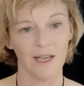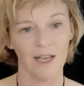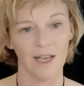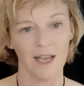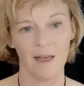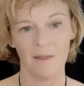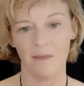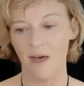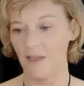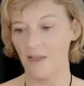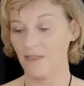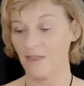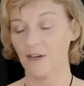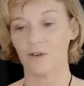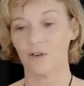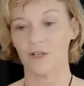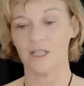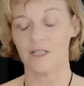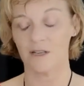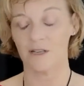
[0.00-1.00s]
And that
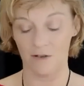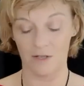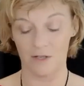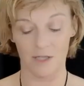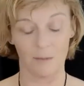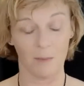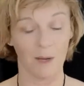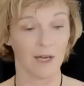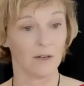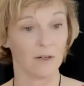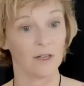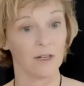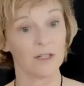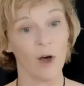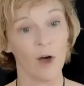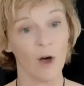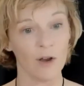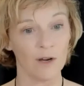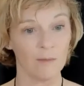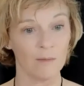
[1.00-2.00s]
theory talks about
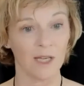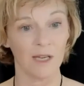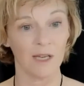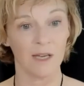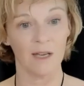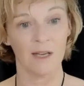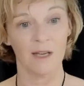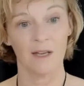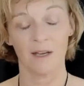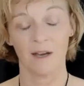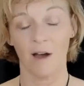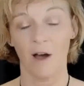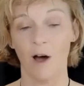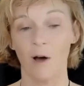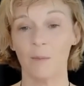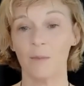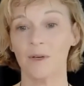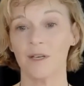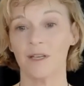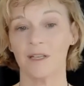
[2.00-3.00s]
autonomy,
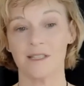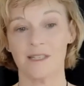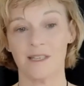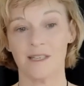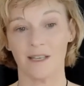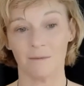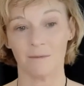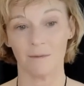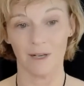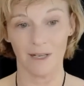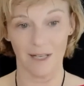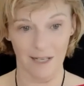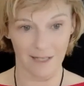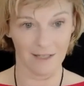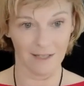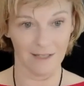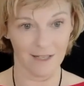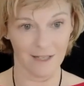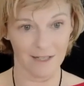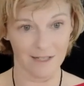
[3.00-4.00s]
competence, and
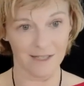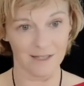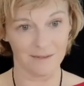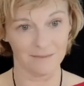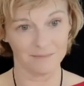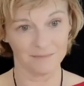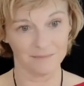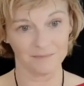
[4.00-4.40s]
relatedness.